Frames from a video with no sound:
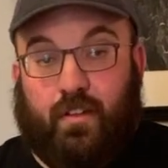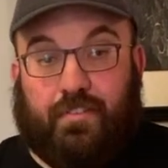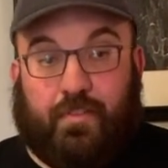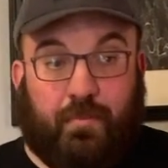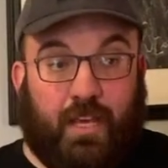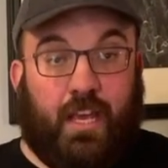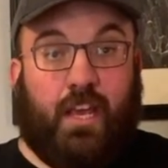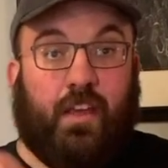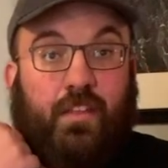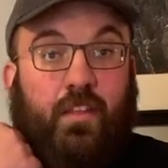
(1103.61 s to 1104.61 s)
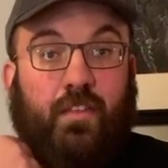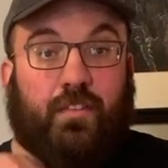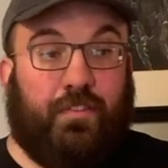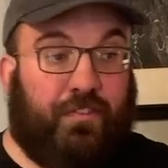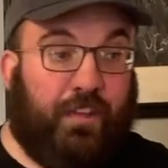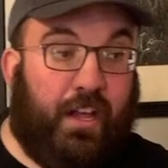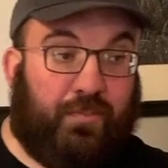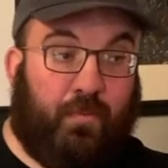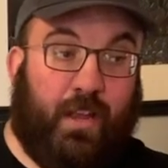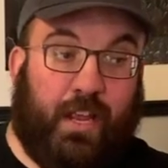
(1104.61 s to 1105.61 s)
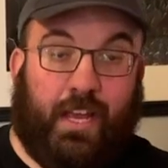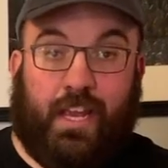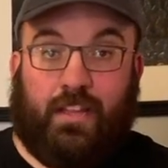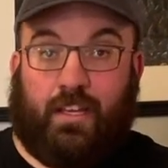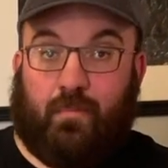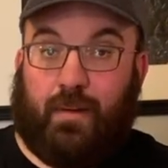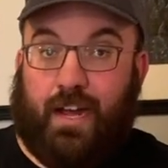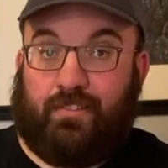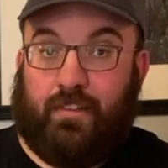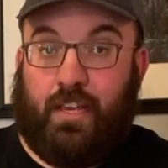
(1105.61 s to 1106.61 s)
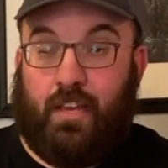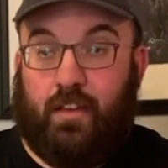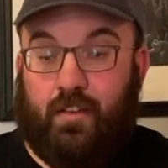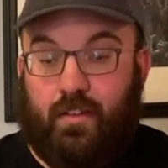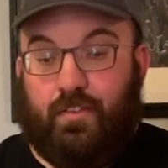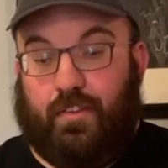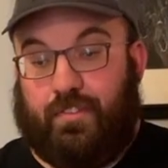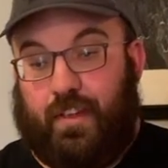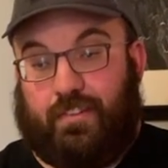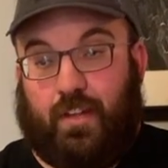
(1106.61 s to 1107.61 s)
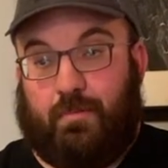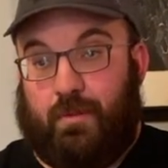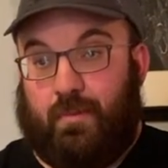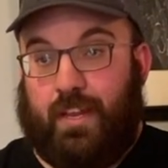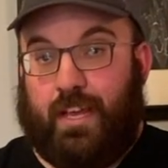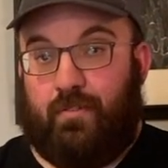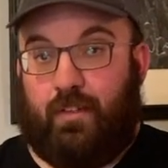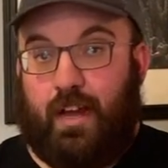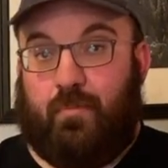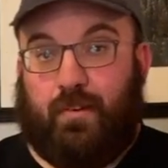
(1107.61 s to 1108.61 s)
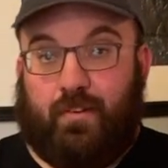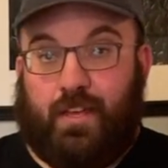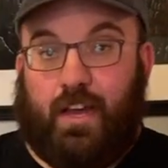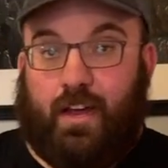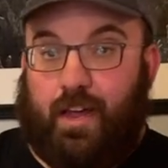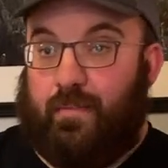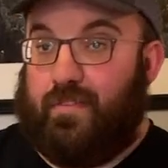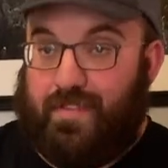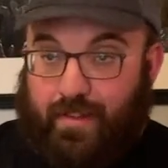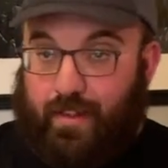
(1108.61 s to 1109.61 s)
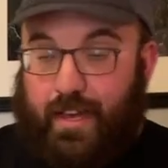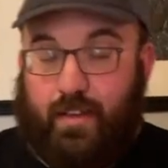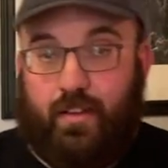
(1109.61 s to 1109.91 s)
To me, SIG's winning in the capacity. This thing's going to be winning in reliability. I have a feeling.